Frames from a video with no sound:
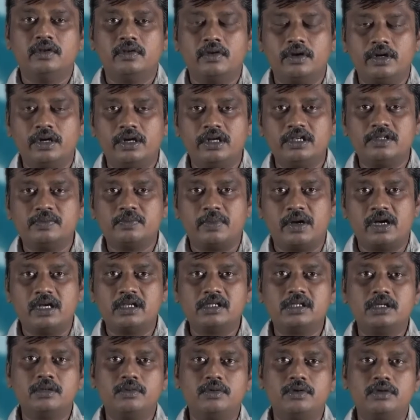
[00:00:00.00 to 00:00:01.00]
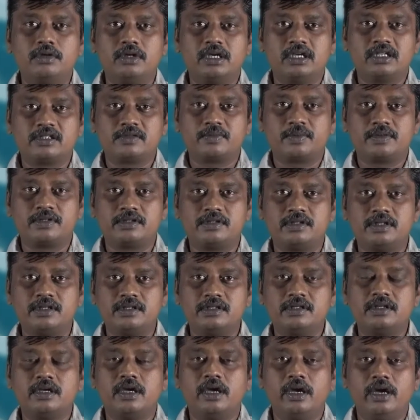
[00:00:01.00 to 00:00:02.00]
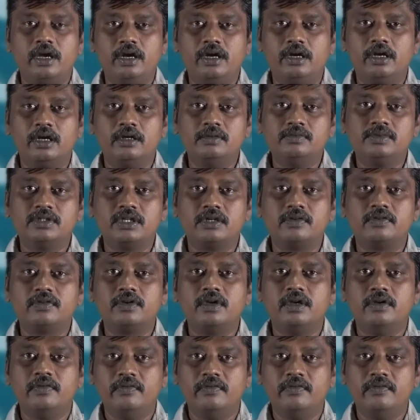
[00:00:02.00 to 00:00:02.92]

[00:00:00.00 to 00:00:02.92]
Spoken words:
So it is possible to express this in terms of